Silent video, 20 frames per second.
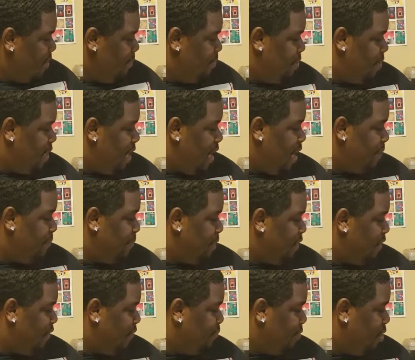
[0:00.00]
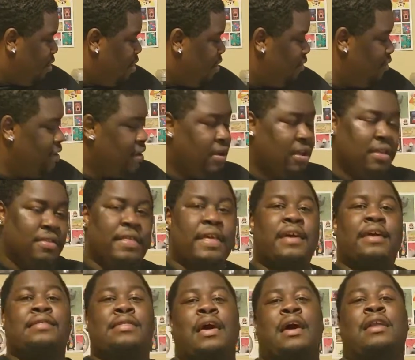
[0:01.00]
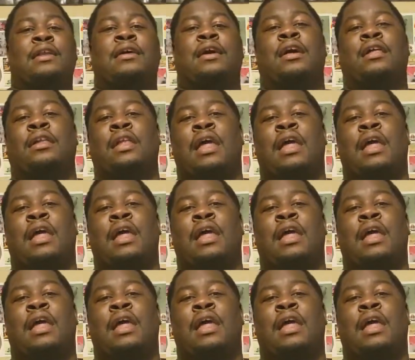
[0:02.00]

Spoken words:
PA baseball. They've had a